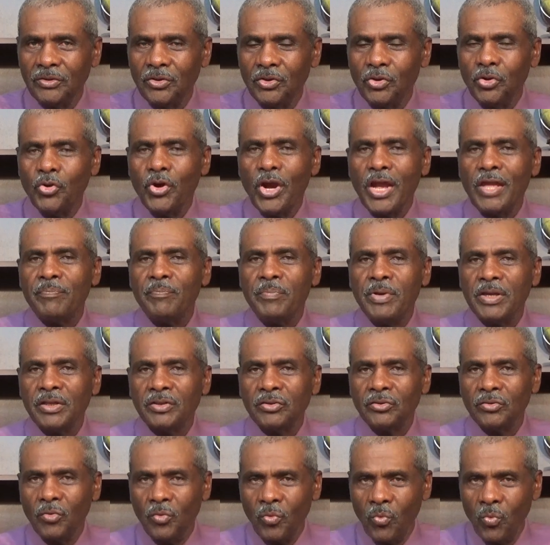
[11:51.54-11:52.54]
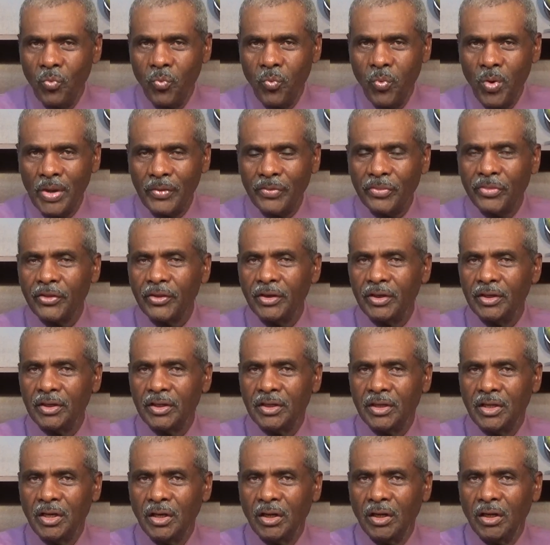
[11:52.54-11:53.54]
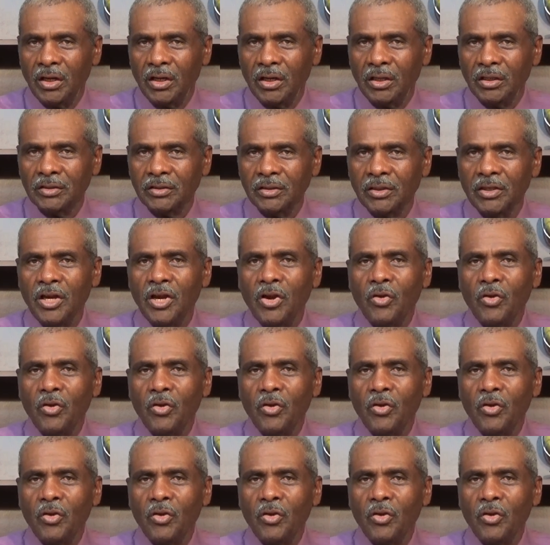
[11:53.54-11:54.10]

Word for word: who had been with God